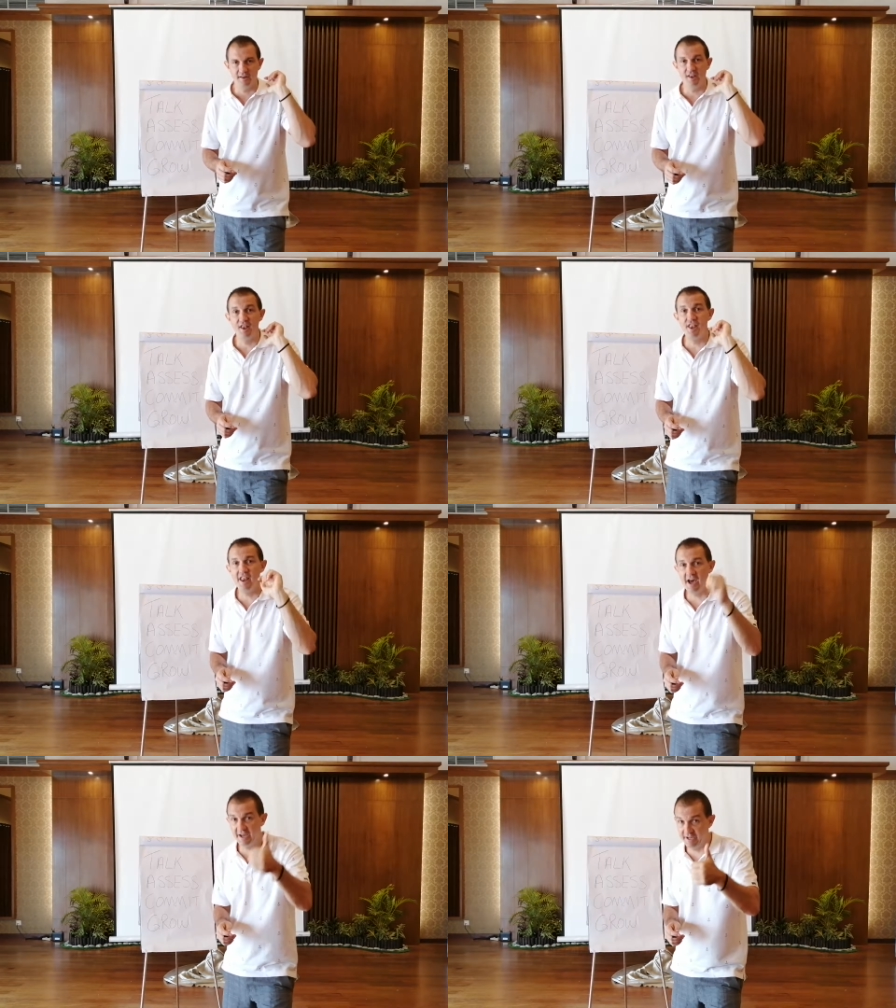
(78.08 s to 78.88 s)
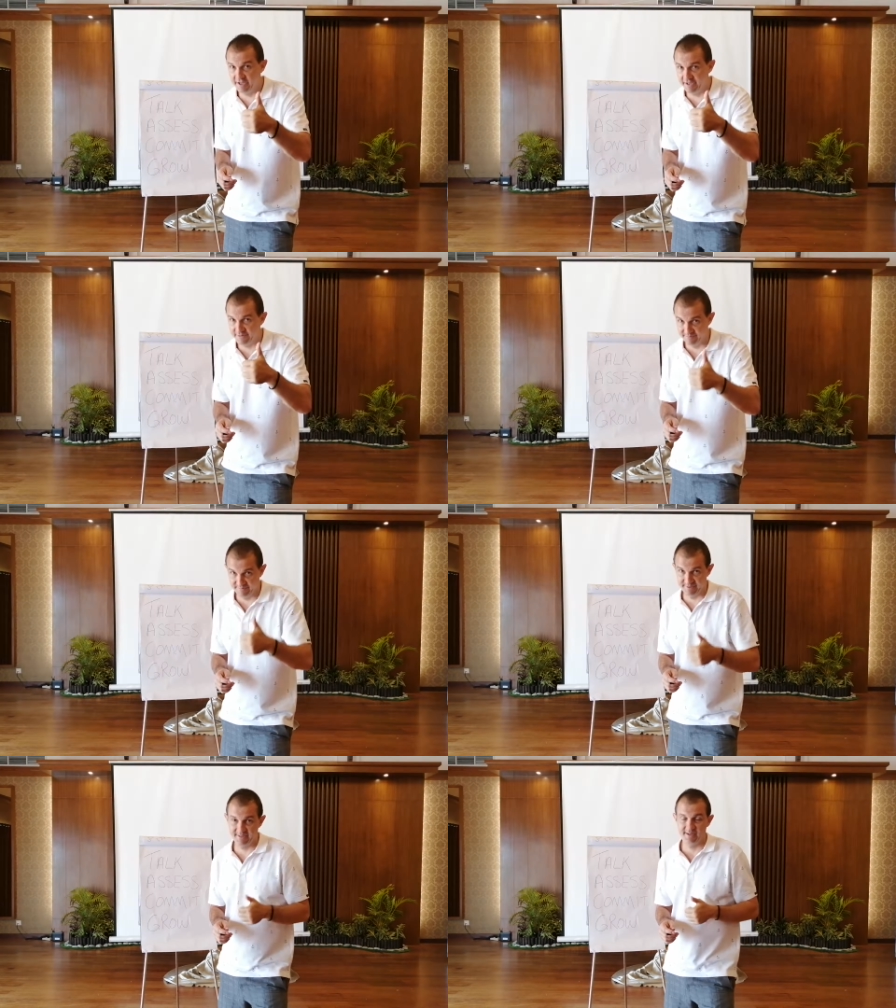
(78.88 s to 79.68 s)

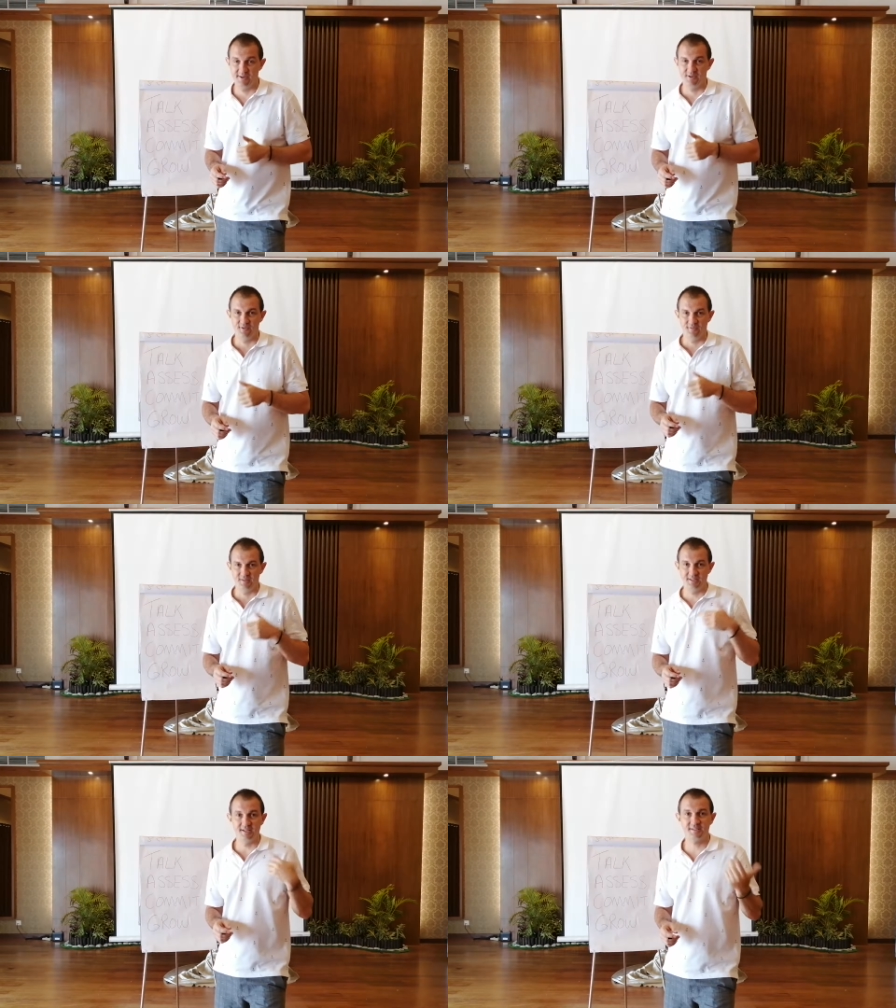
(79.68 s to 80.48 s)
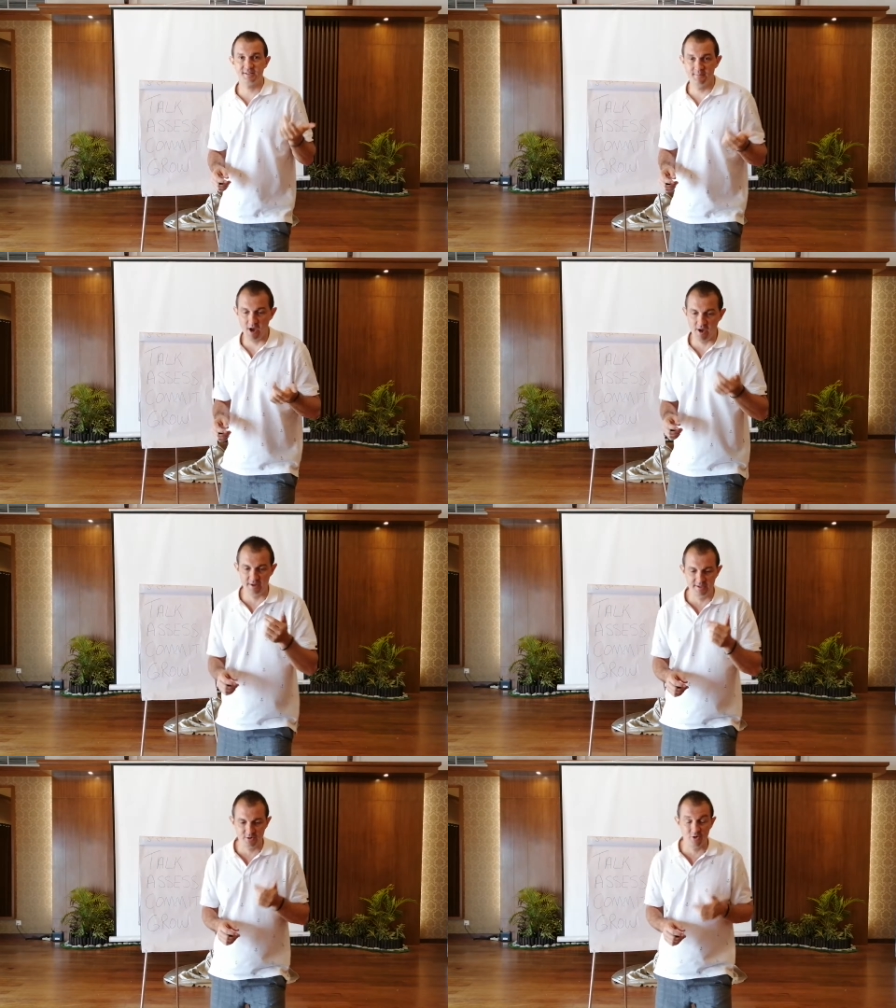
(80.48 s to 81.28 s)
names,
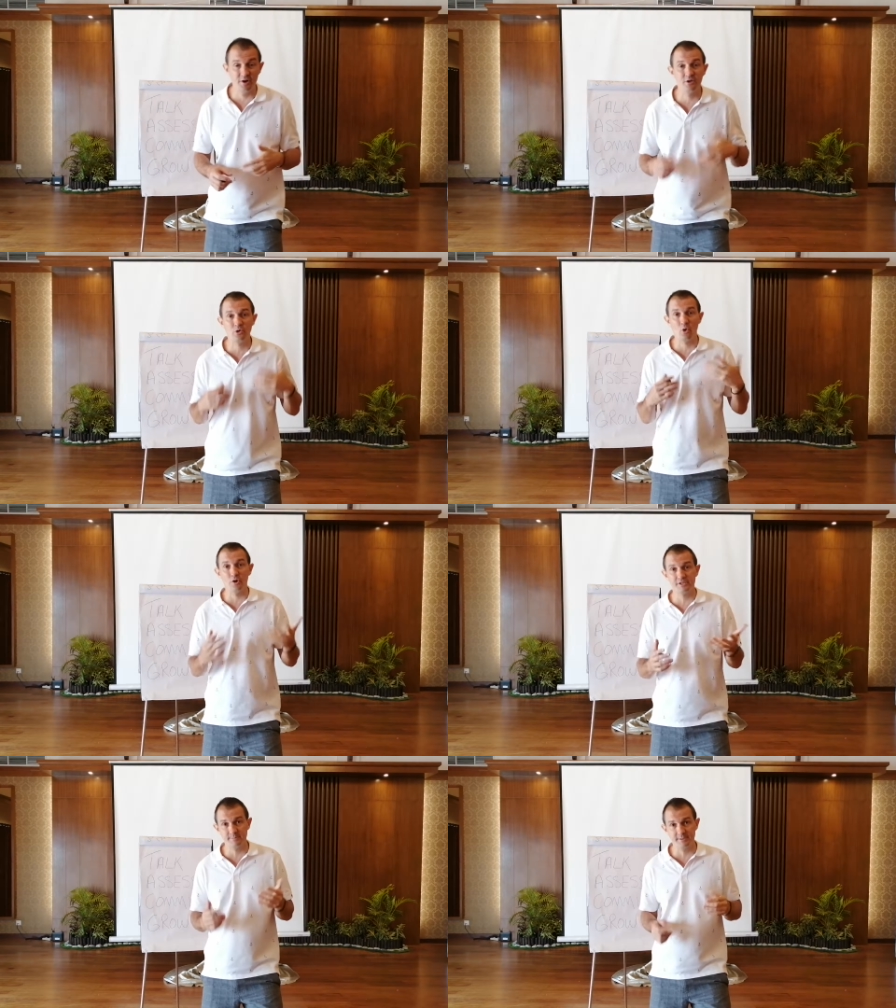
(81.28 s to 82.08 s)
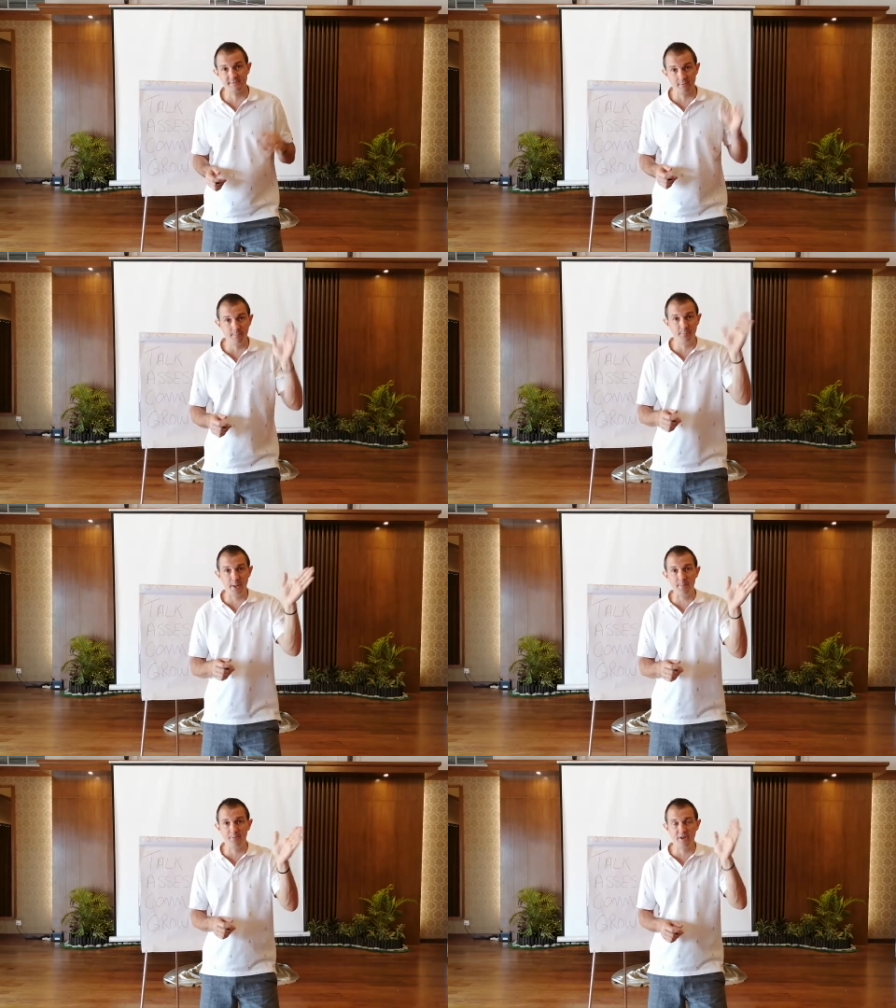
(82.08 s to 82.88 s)
testimonies, or endorsements from
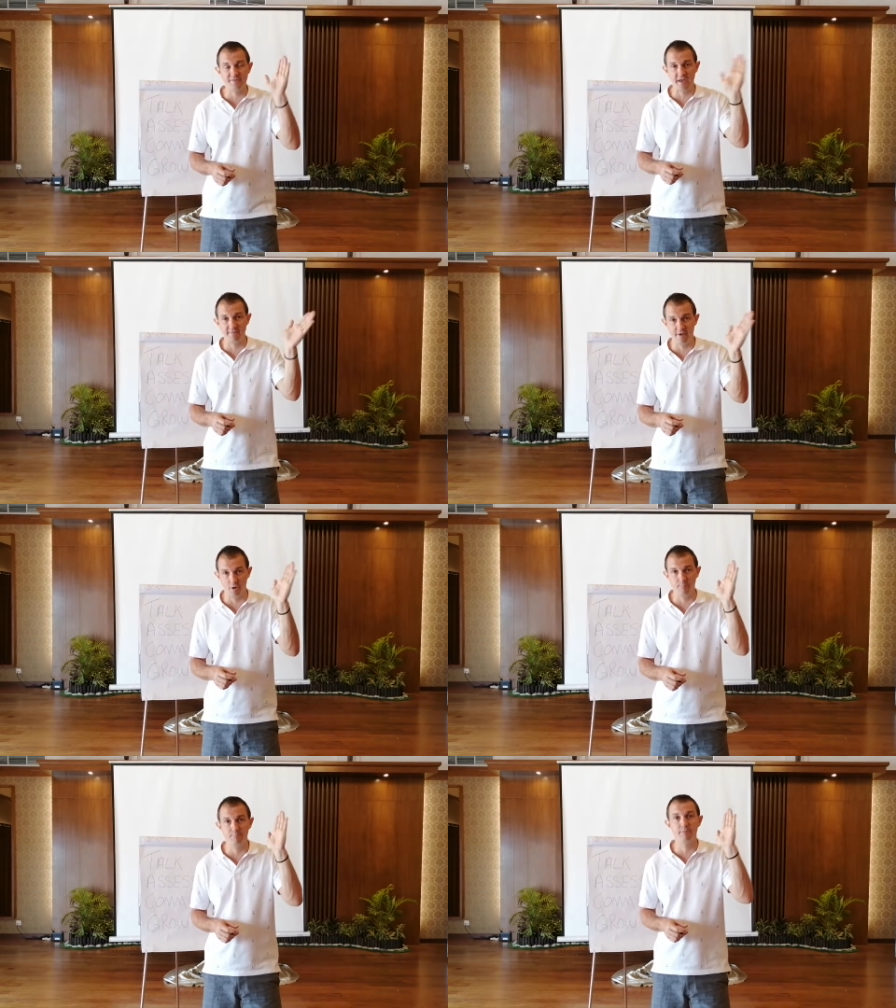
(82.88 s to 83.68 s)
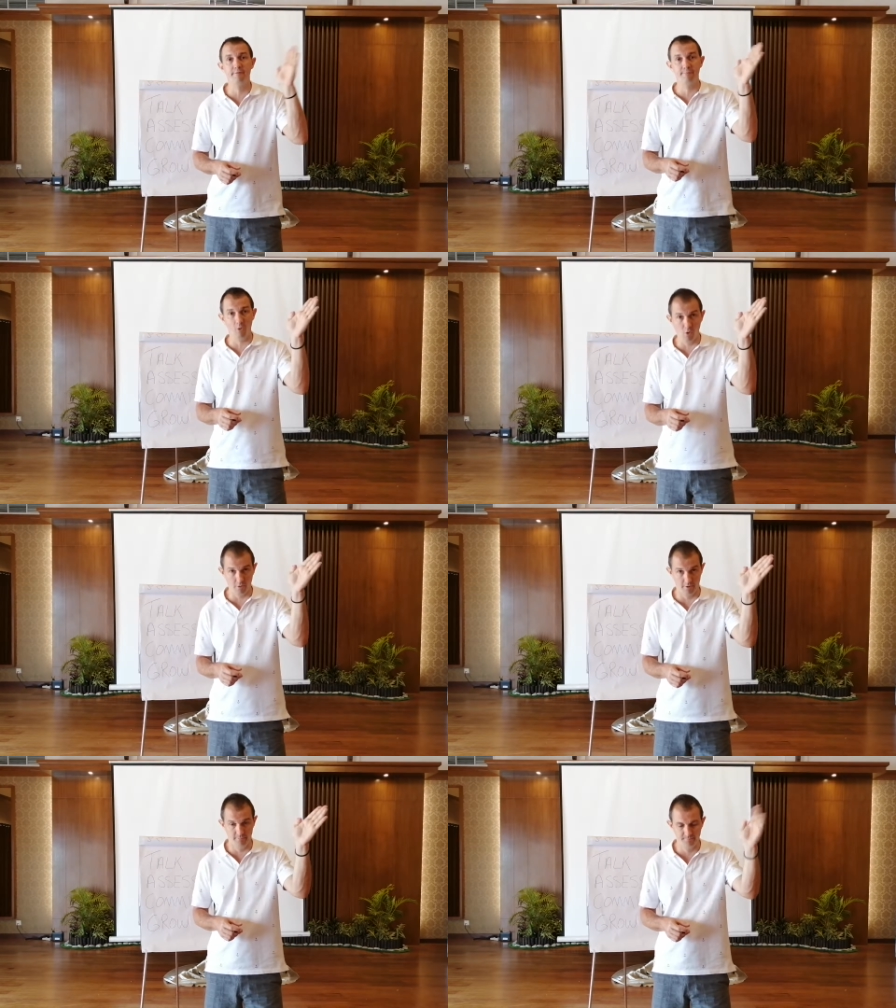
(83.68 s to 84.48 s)
people that they've helped before.